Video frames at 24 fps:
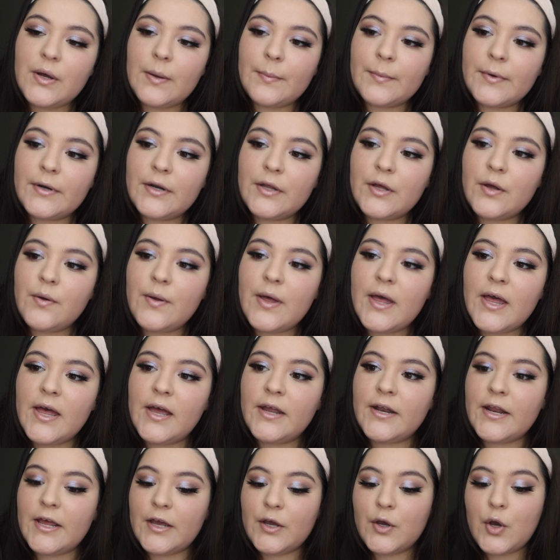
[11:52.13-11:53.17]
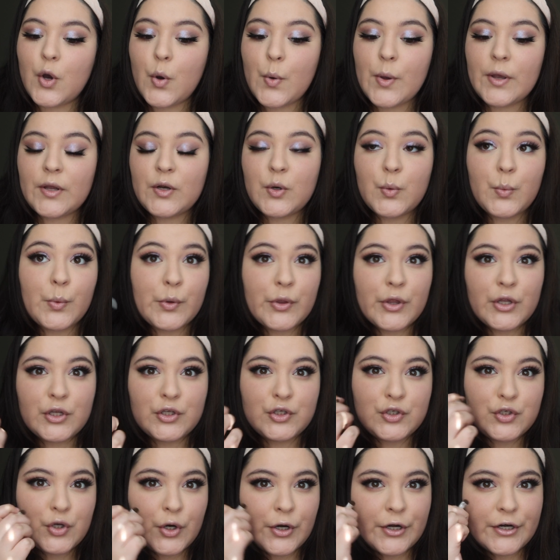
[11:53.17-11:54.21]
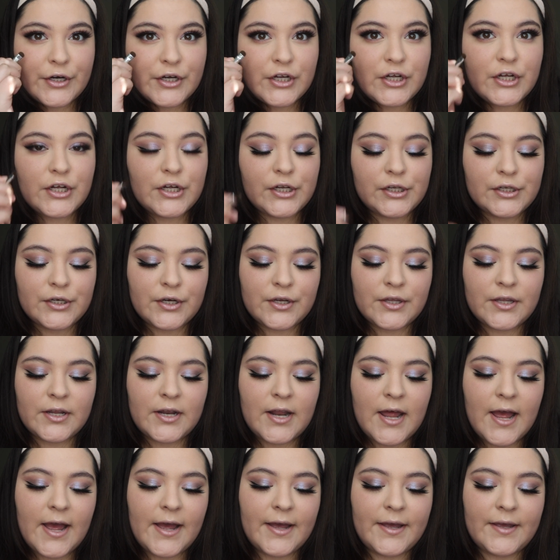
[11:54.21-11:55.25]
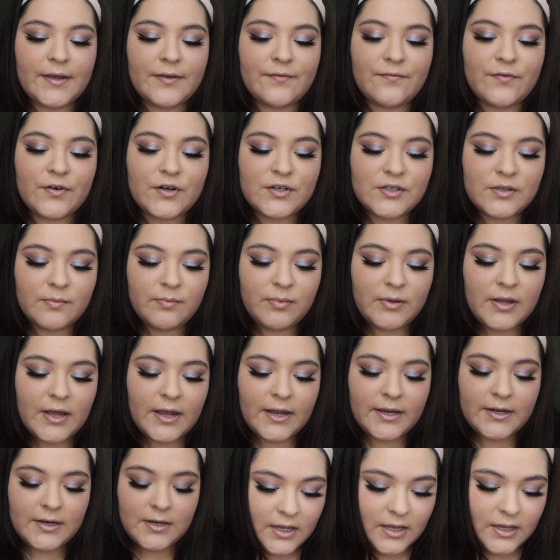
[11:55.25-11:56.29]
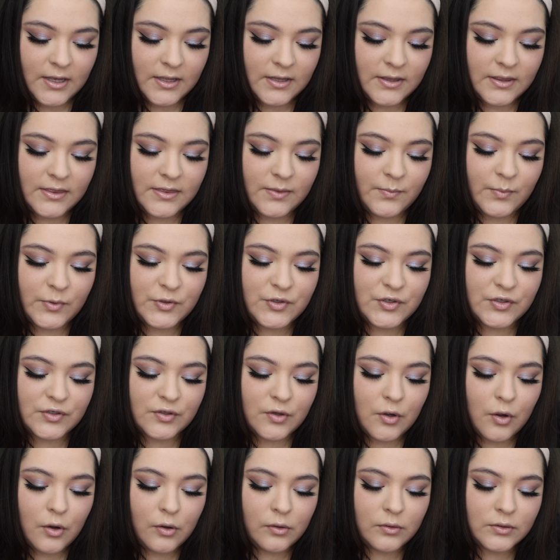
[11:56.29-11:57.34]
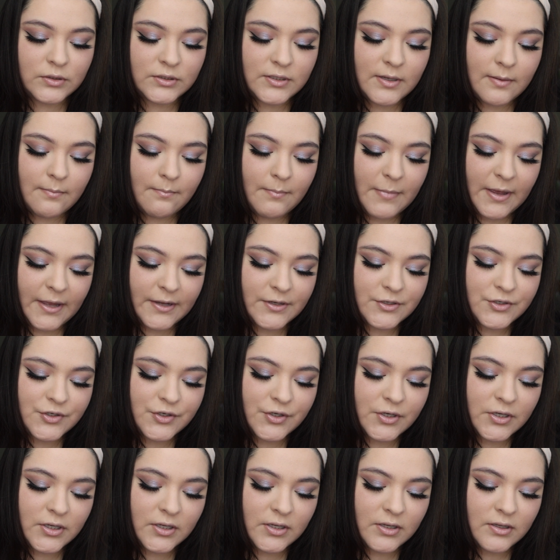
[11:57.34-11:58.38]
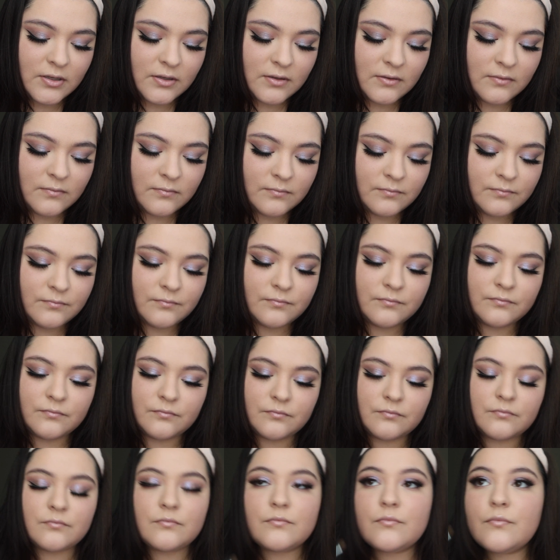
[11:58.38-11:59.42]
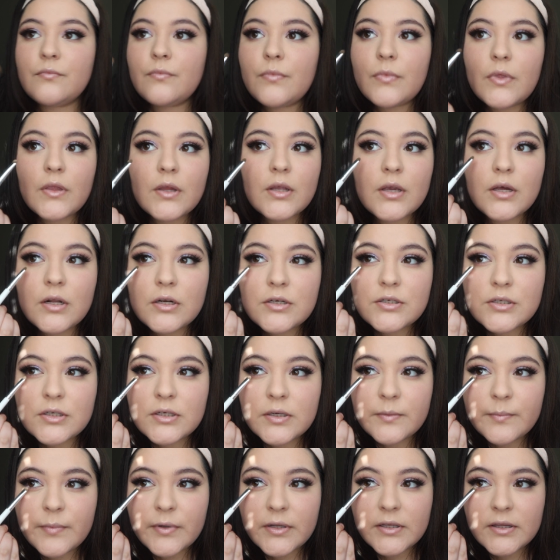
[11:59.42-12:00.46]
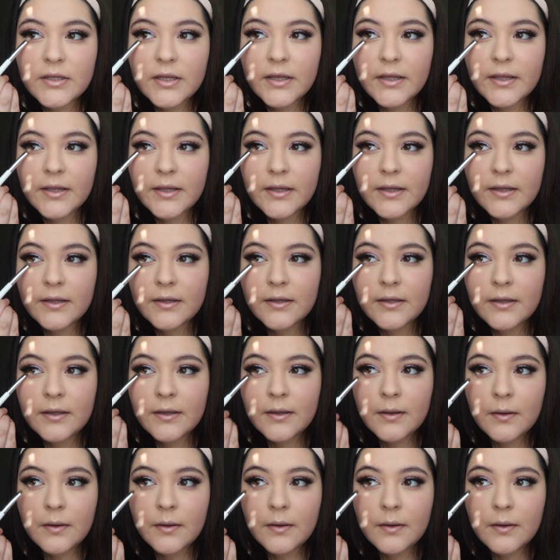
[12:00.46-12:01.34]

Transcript: I'm gonna go ahead and go in with the dark color that I first applied, and which is called Mantra. I'm just gonna put that in